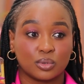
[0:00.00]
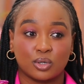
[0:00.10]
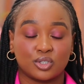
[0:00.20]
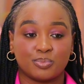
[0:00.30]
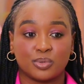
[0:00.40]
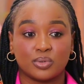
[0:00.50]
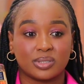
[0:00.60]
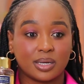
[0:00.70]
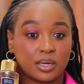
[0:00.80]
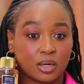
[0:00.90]

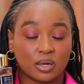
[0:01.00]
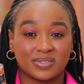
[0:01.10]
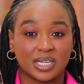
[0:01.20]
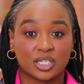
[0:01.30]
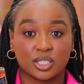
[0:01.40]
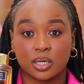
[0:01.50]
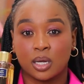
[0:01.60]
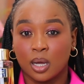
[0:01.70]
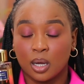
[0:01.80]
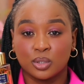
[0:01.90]
contribute a lot of texture
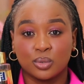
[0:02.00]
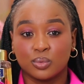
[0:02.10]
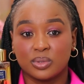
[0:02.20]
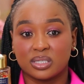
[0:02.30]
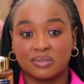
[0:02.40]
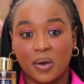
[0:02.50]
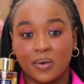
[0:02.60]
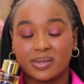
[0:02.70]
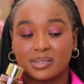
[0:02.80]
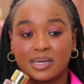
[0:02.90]
to this
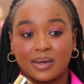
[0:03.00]
fragrance.